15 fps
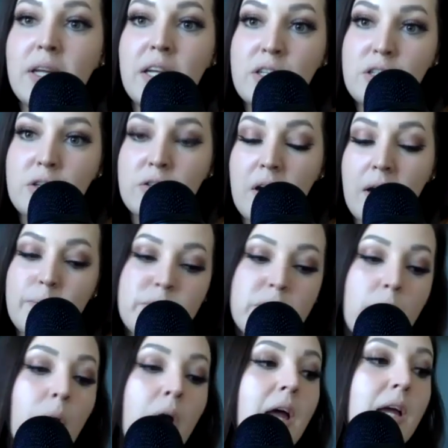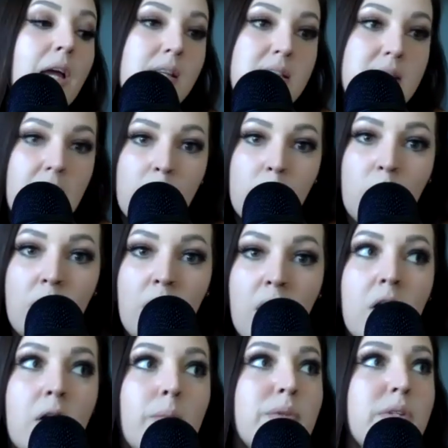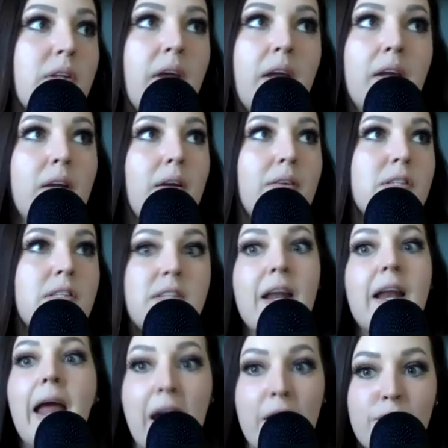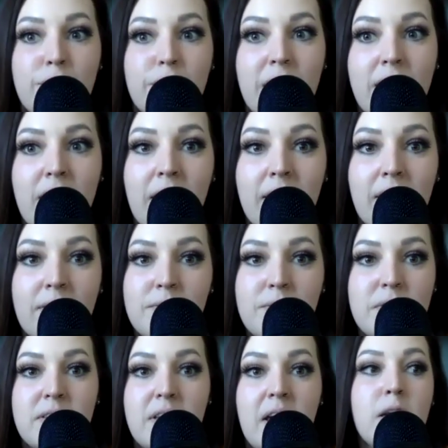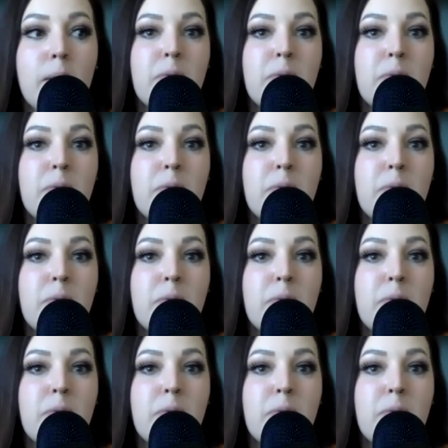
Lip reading: Eastern time. So set your alarms, like set everything, send up a